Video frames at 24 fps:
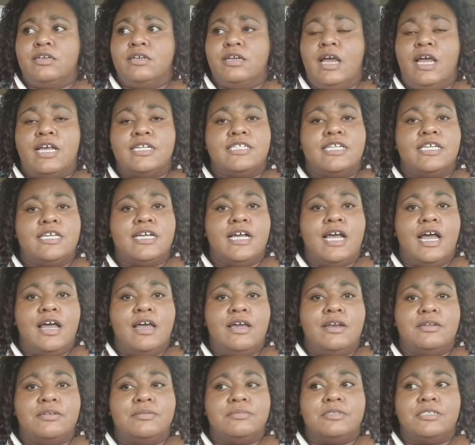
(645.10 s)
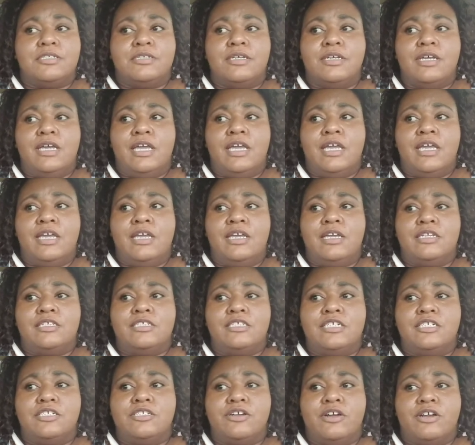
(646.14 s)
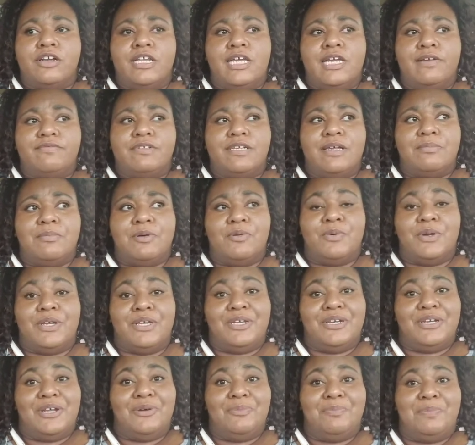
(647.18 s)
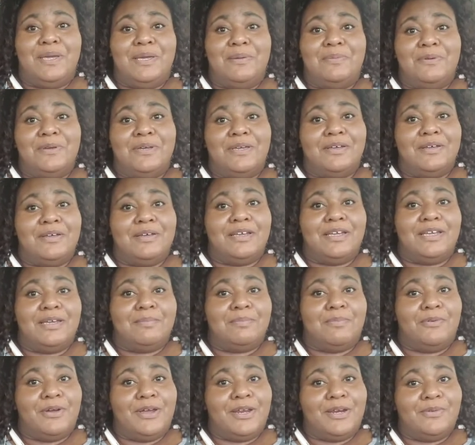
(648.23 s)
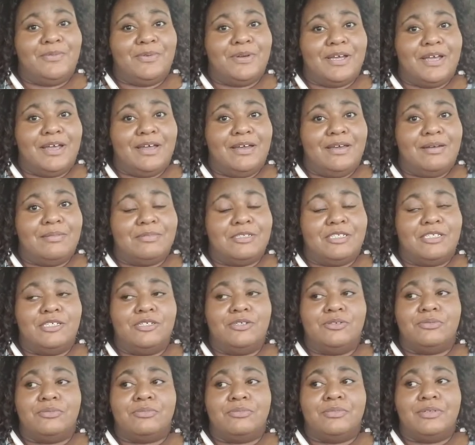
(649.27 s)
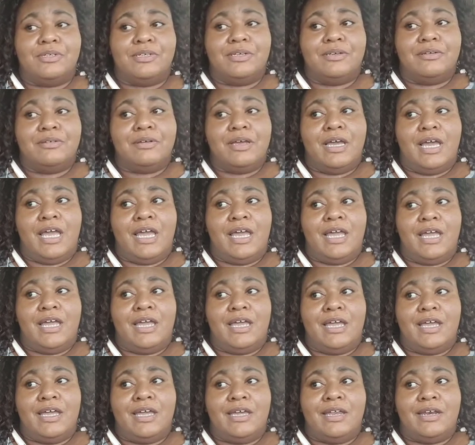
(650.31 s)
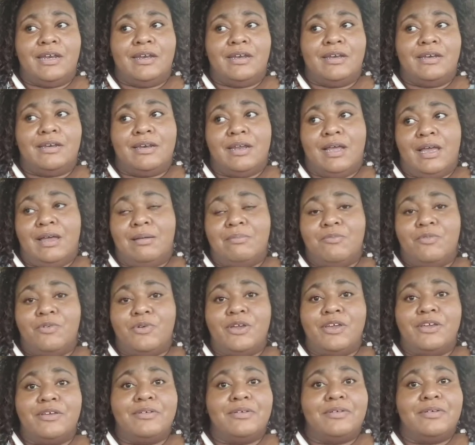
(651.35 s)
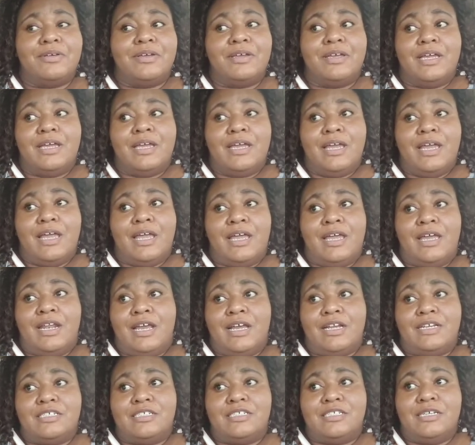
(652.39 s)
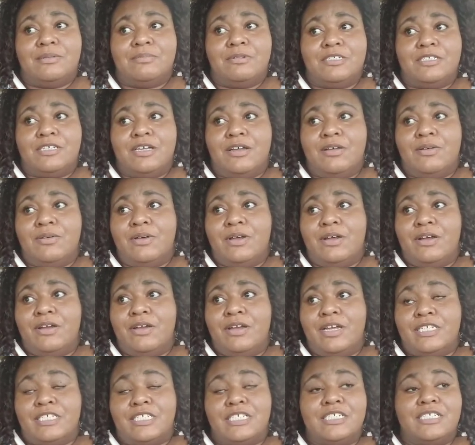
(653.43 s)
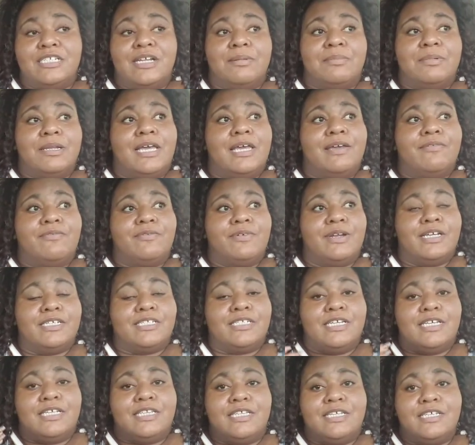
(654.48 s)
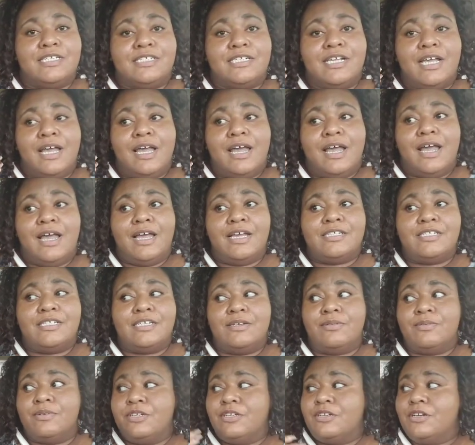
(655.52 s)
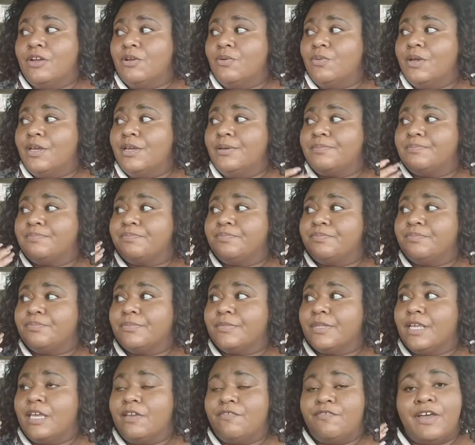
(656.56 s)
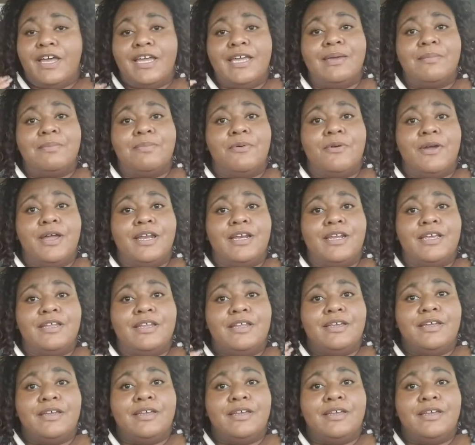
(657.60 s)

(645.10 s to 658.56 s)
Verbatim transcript: I said, condoms. And she started laughing, talking about, well, you know, people uh, get pregnant with condoms too. And I'm real and I just simply told her, and she stopped laughing when I said this. I said, well, you know what? If I get pregnant